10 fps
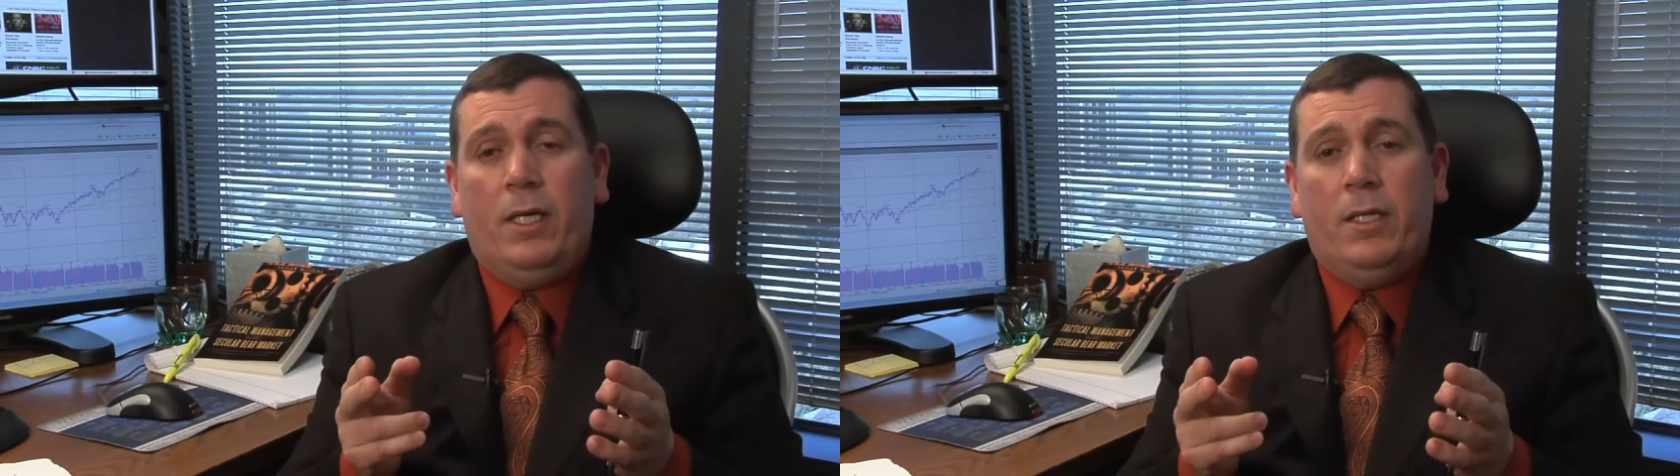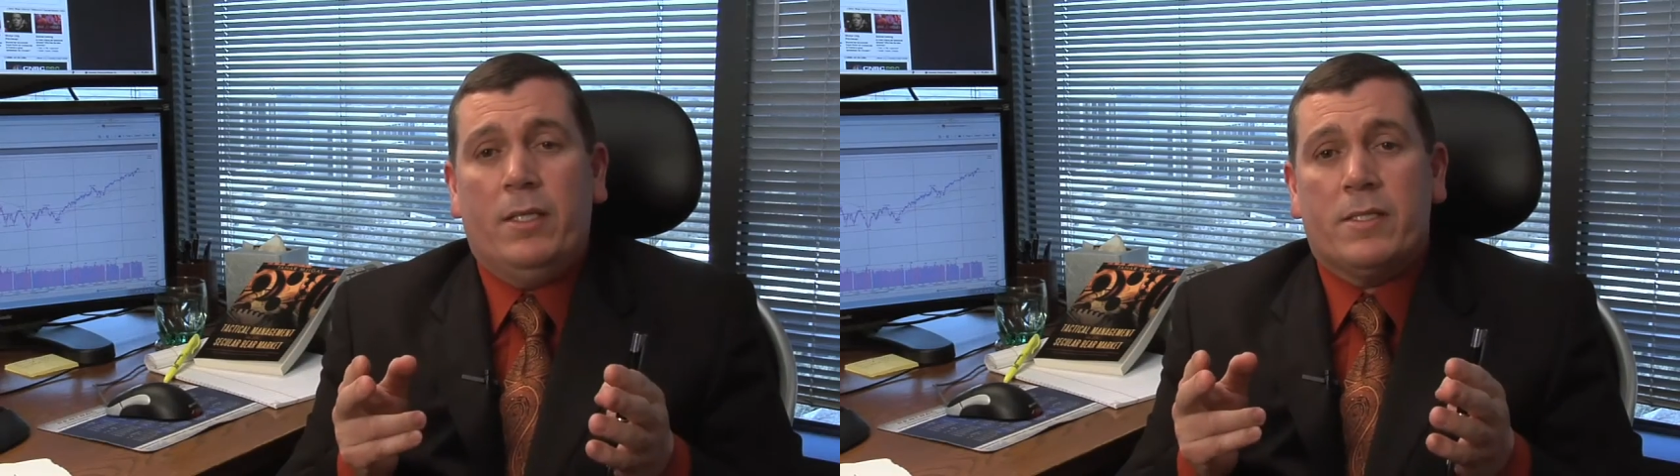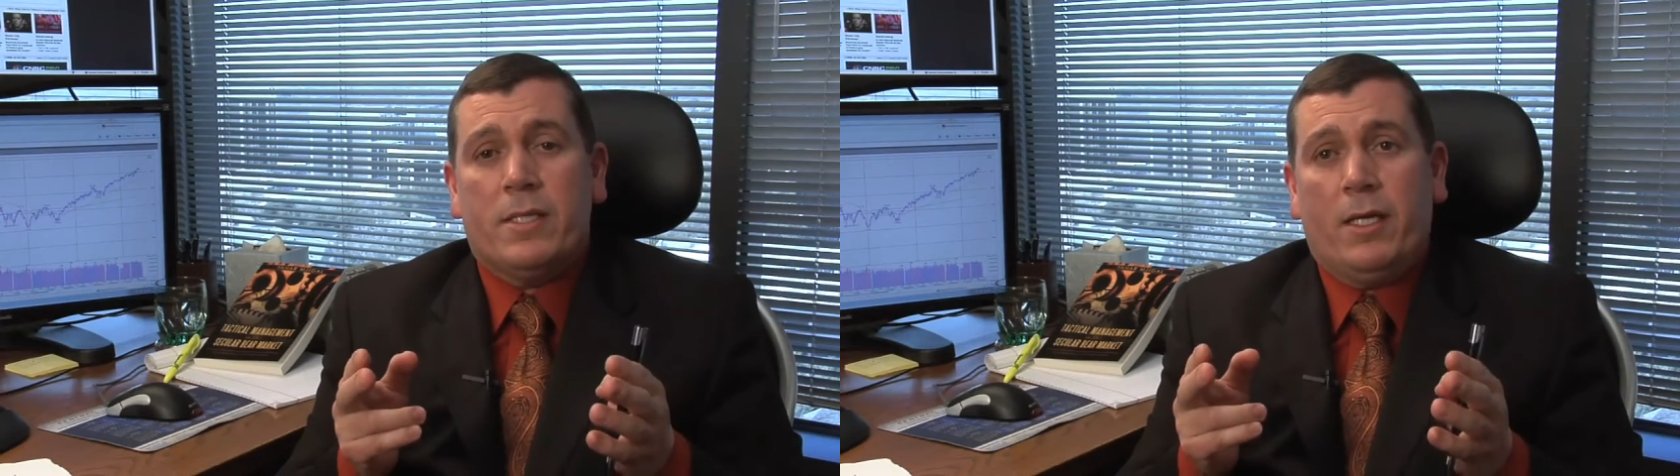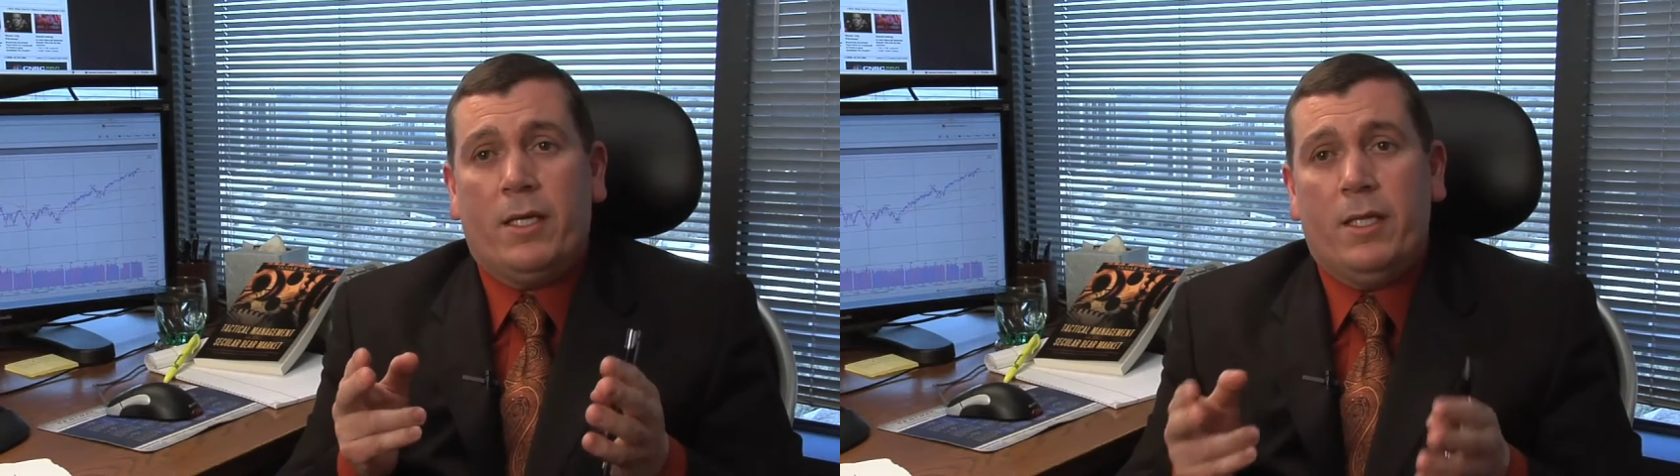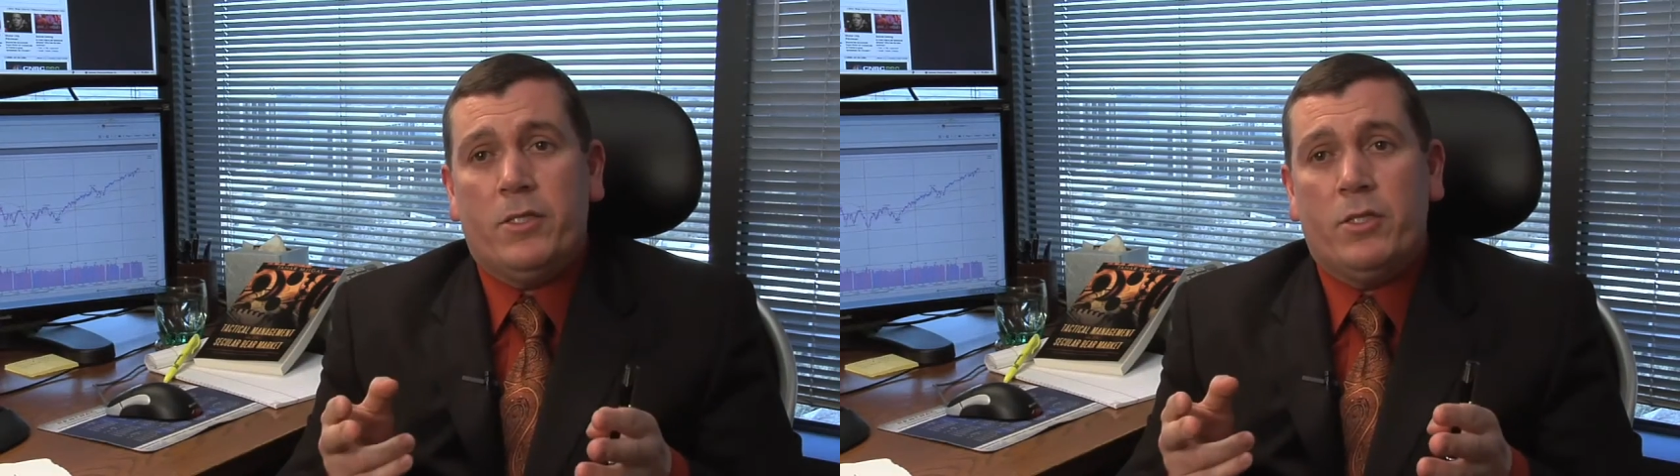and the
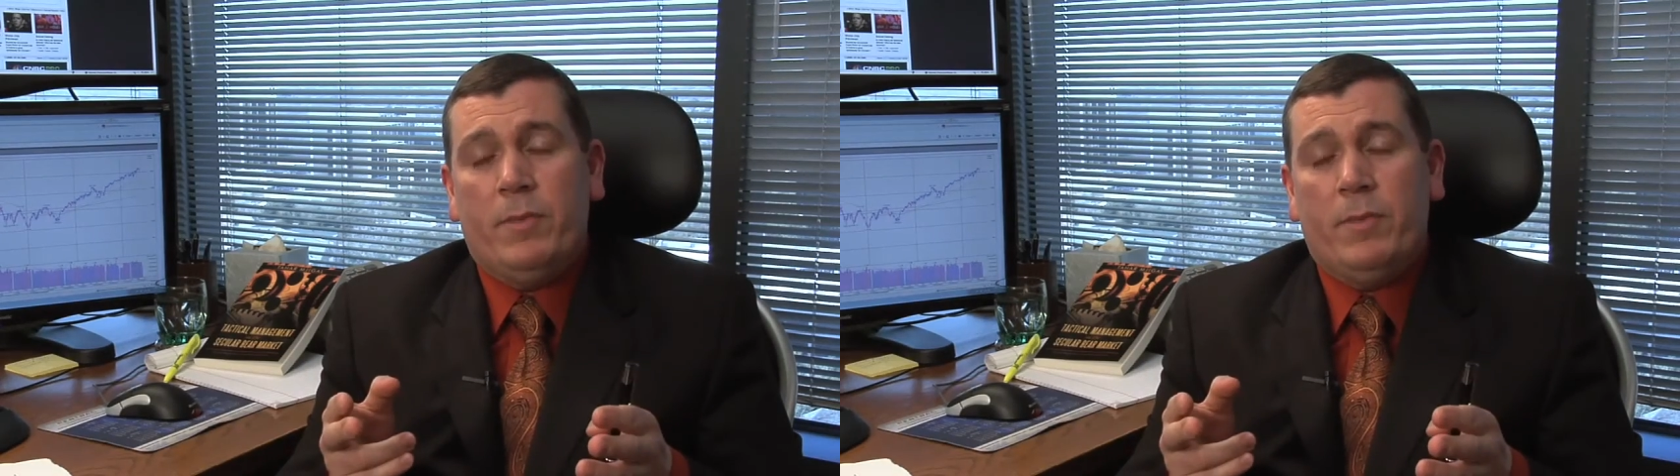psychology